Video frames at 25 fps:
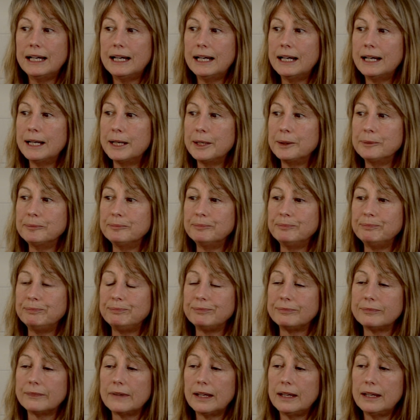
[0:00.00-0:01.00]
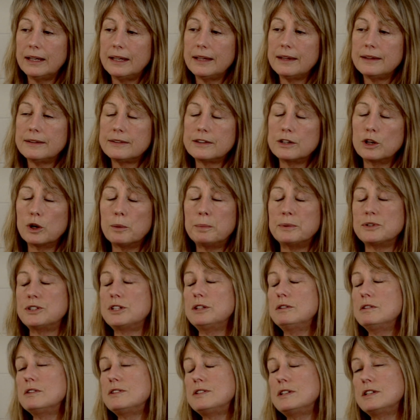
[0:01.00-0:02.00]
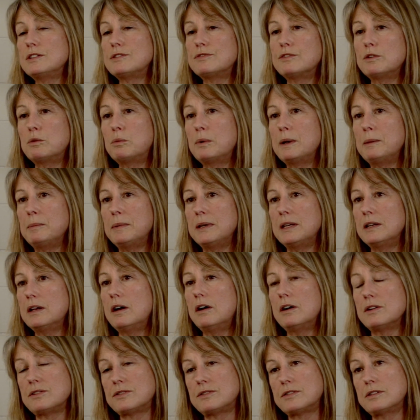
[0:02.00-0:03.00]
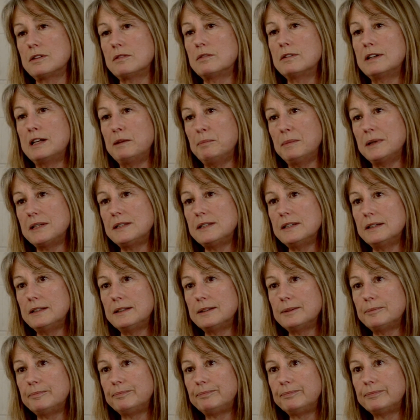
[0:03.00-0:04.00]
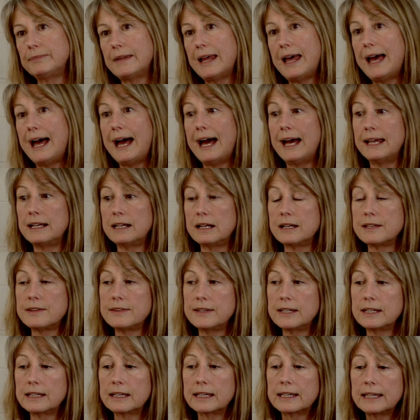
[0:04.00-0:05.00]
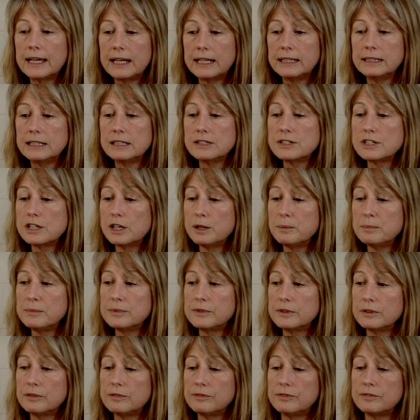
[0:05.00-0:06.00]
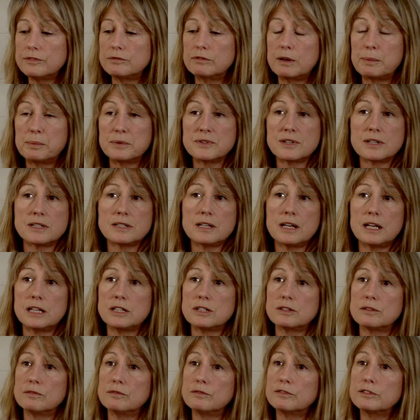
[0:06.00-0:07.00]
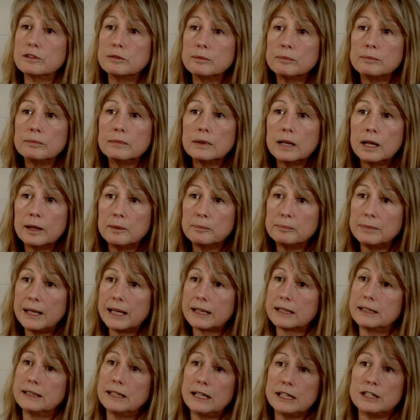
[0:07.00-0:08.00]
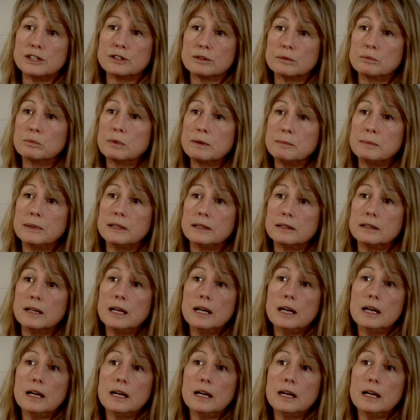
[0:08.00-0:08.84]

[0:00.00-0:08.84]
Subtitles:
The opportunities for women are still limited, and I think again in terms of representation from Black and Asian women